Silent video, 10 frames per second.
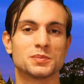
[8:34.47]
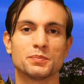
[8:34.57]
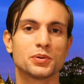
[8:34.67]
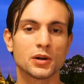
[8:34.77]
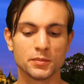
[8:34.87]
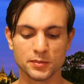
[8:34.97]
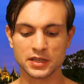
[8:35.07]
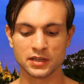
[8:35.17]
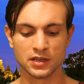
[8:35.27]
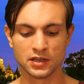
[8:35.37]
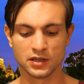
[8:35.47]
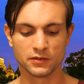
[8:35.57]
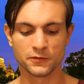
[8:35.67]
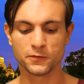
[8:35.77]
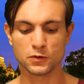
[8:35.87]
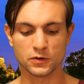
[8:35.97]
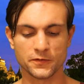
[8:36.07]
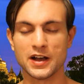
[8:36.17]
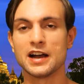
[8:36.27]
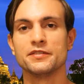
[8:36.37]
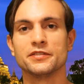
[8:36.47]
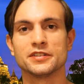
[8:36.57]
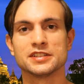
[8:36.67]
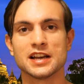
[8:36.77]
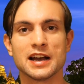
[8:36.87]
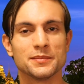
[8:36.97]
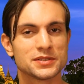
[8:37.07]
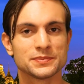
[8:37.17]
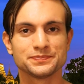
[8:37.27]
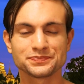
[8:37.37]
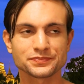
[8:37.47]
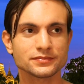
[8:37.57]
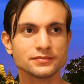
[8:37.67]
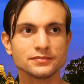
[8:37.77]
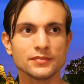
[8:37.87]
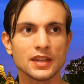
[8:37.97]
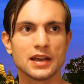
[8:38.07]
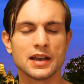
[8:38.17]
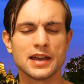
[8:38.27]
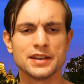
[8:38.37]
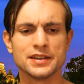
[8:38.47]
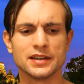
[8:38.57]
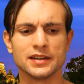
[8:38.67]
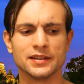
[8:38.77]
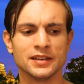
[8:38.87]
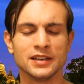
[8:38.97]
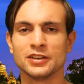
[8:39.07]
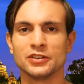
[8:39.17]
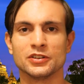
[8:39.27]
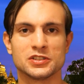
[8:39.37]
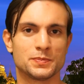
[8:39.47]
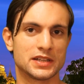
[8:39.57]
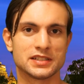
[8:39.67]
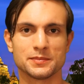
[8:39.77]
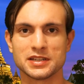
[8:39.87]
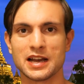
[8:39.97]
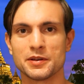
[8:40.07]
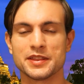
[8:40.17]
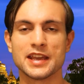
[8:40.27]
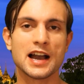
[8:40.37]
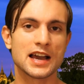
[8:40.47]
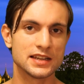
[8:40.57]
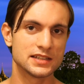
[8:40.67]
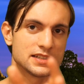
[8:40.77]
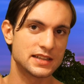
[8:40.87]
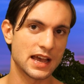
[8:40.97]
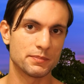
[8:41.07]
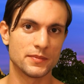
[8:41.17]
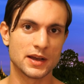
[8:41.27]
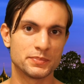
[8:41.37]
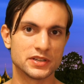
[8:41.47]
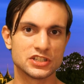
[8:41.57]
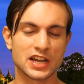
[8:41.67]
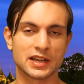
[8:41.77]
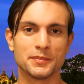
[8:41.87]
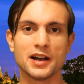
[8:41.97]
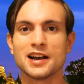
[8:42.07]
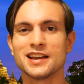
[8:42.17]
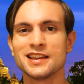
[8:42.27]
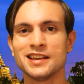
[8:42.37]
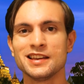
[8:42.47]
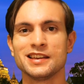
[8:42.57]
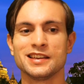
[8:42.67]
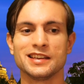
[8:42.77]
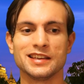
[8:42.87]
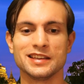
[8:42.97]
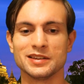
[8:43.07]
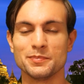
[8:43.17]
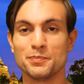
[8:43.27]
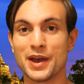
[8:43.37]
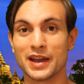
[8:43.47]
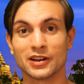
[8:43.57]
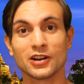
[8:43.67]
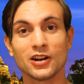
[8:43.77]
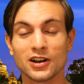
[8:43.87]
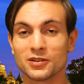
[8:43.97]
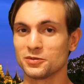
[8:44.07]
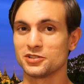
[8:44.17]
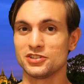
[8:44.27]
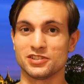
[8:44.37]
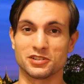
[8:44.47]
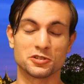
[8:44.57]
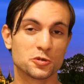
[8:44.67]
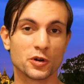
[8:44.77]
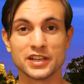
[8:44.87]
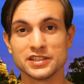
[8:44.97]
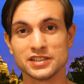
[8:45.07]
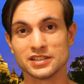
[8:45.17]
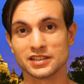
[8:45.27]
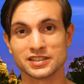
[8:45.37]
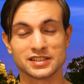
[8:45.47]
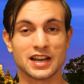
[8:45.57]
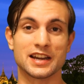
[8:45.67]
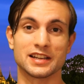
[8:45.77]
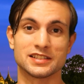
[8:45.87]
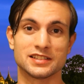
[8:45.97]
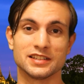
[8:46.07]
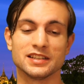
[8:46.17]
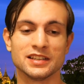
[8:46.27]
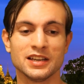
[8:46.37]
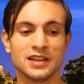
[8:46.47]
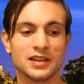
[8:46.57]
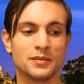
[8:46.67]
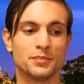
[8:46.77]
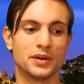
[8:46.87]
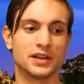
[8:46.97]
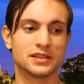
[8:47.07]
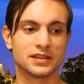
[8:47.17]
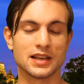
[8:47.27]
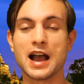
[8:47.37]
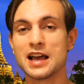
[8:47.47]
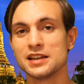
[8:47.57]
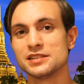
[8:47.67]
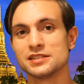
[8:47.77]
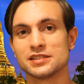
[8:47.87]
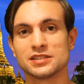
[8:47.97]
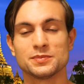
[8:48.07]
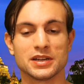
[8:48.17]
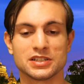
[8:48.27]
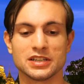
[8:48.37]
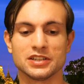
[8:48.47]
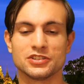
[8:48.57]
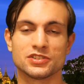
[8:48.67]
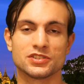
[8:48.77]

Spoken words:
but probably 4 or 5 different times. And, spent some time on the islands, up in Chiang Mai, in Bangkok, which is a crazy, exciting city. But the islands especially,